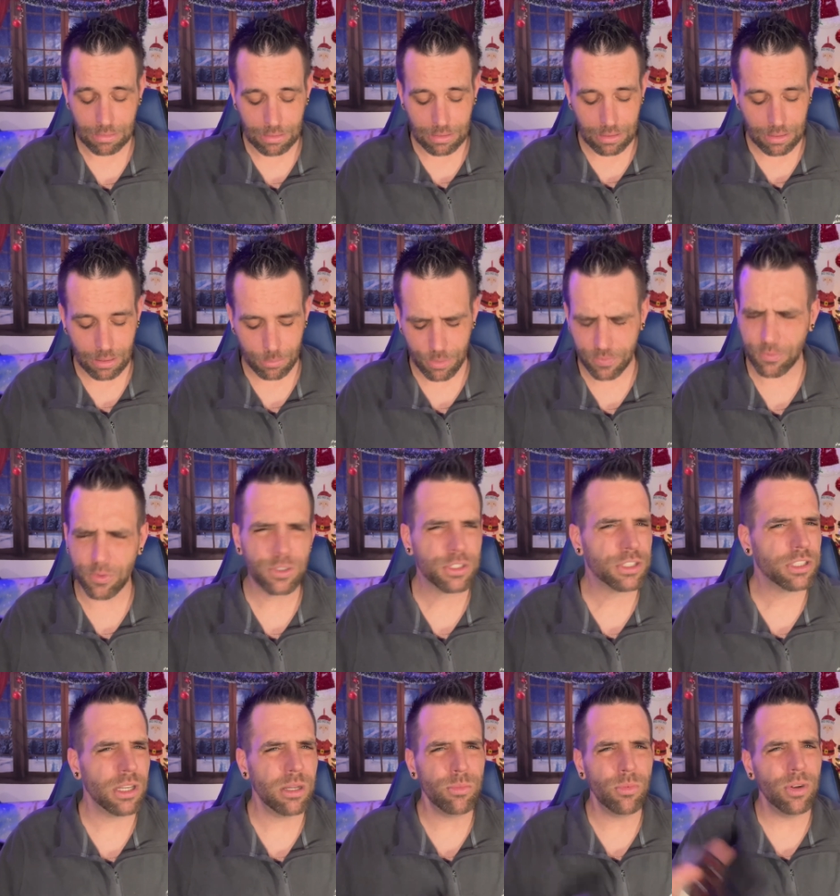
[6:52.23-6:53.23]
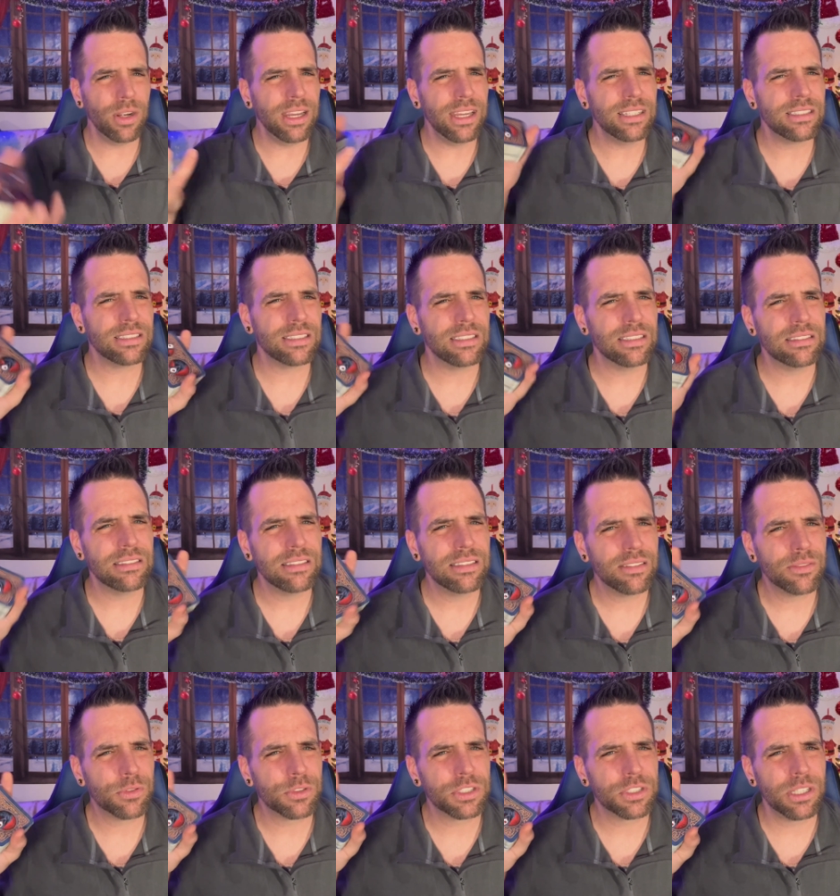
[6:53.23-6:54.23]
Uh, but for some reason,
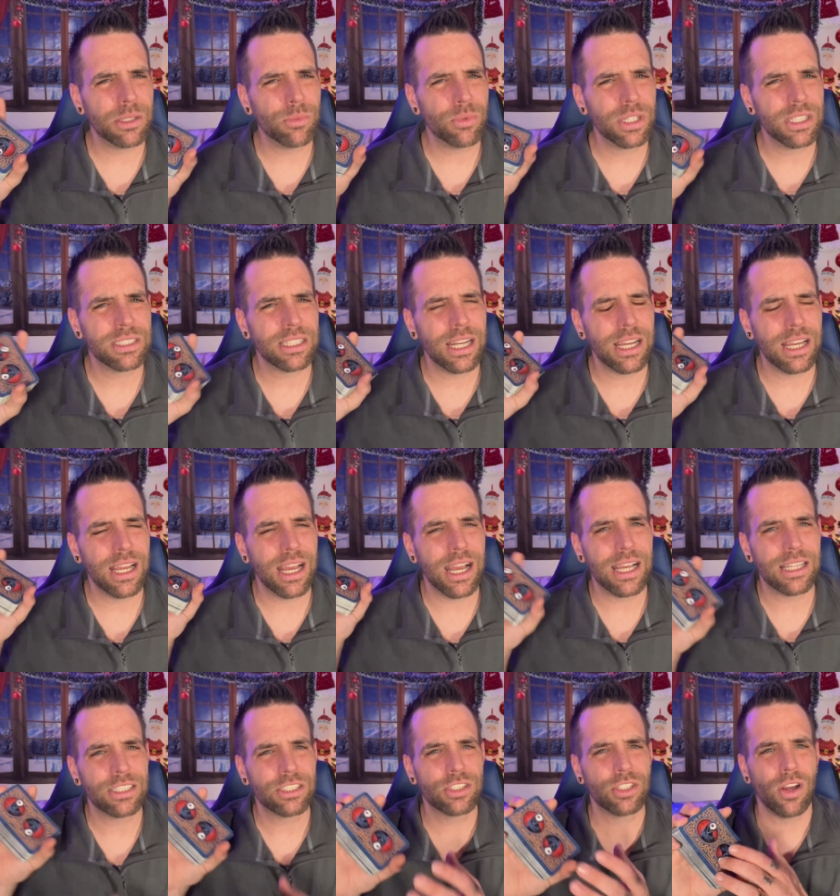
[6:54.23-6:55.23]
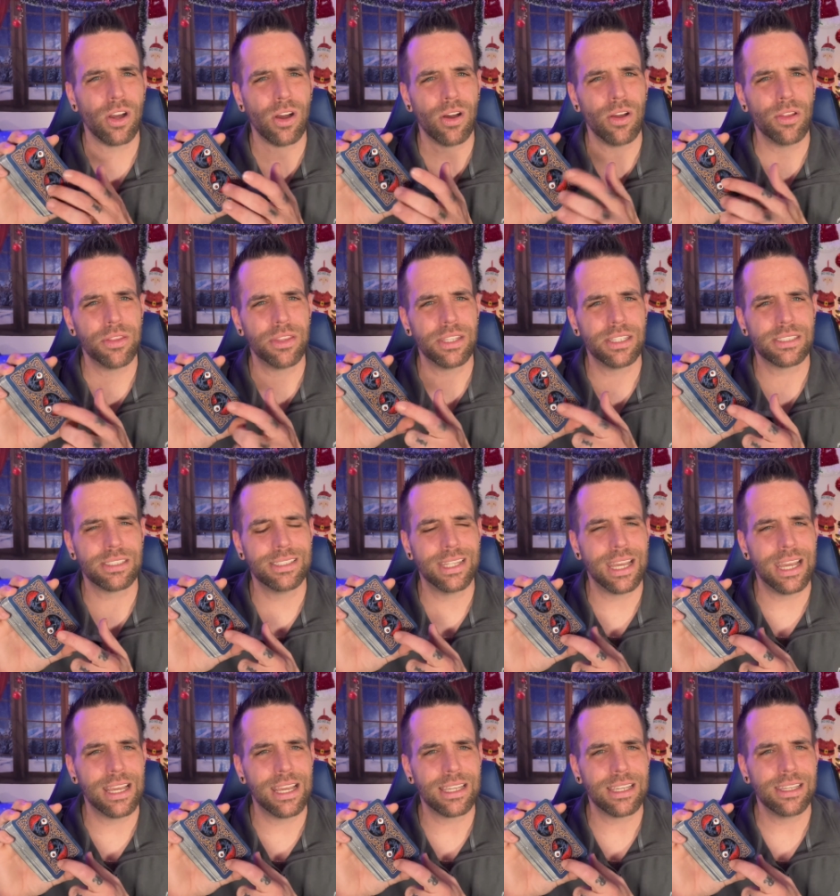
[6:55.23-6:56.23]
for some reason, I, I saw this
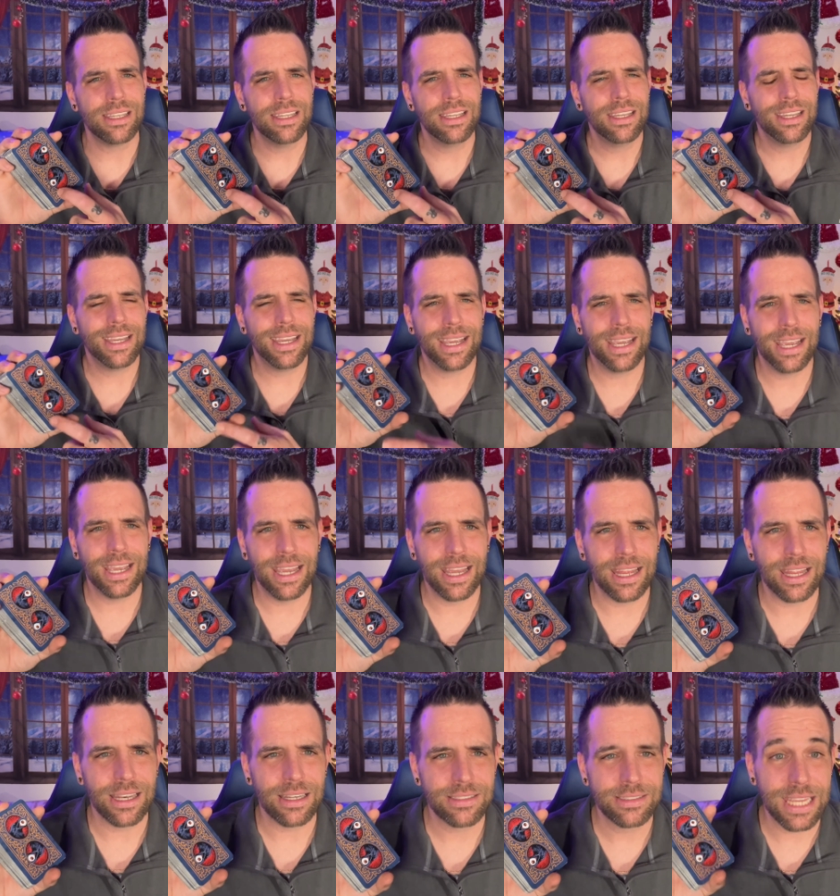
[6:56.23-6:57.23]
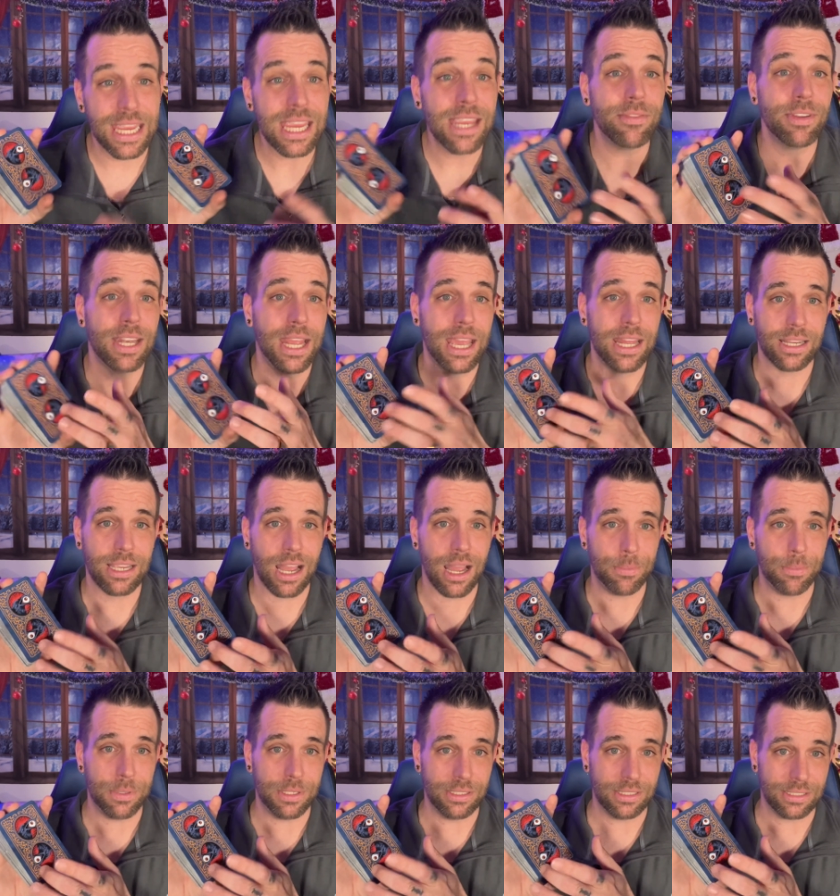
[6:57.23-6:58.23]
deck at, David had a
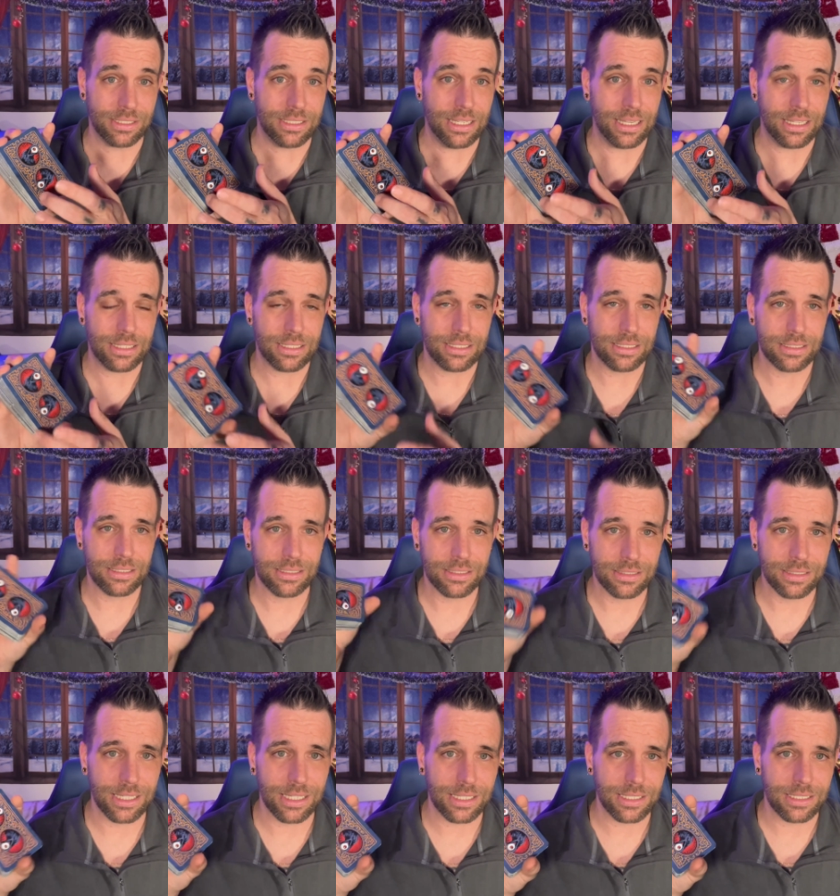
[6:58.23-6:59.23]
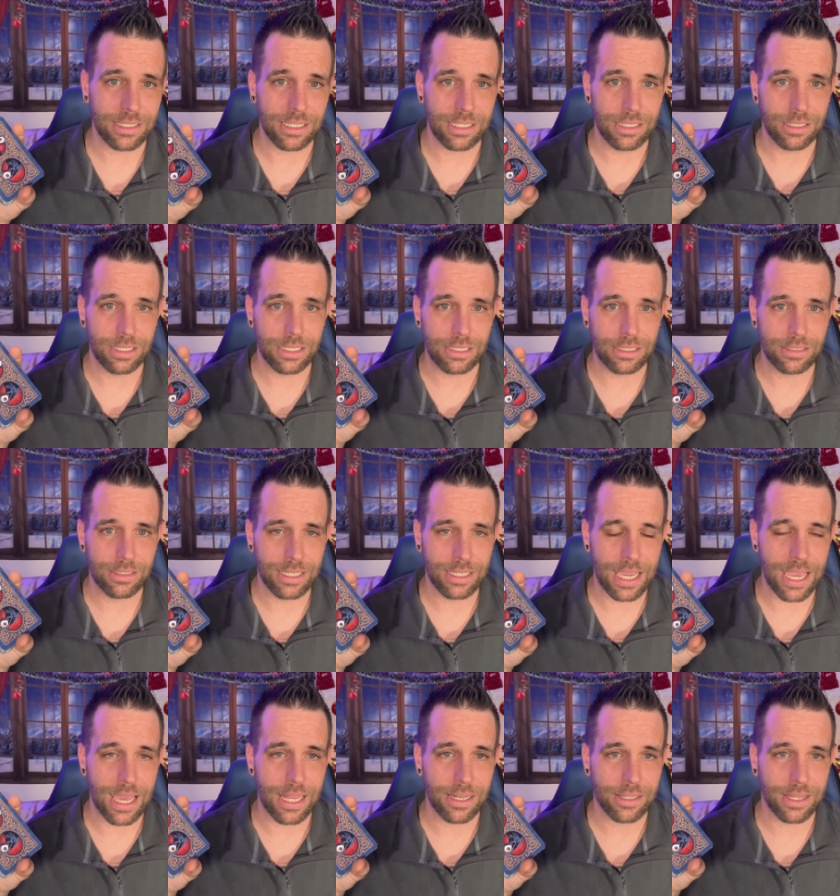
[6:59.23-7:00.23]
copy of this deck that he
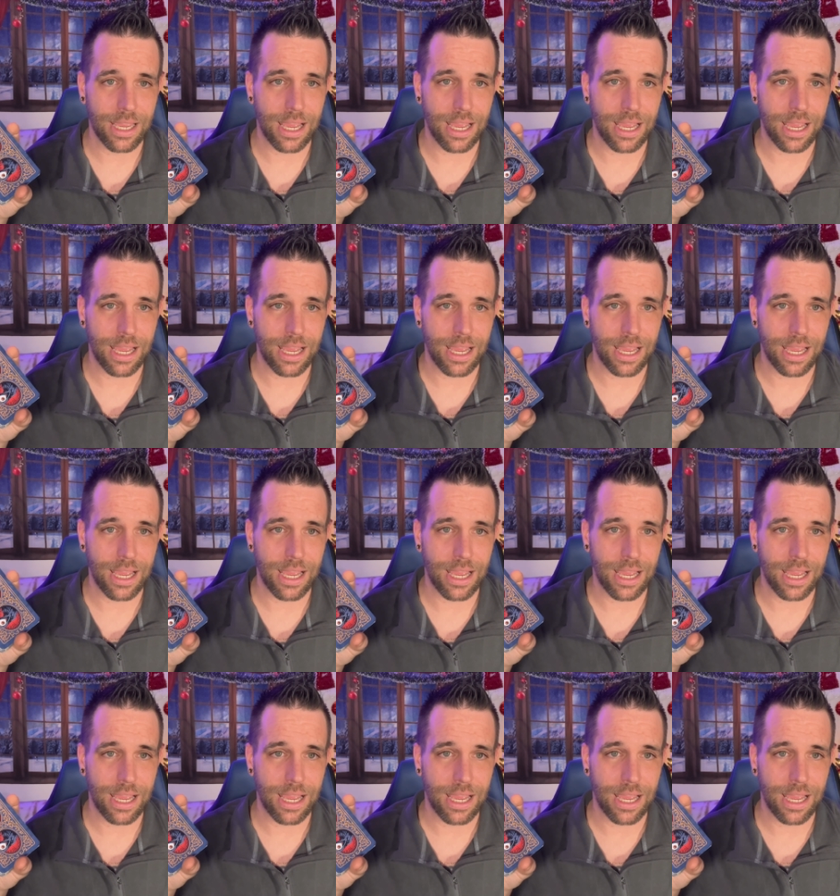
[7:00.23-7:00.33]
had at the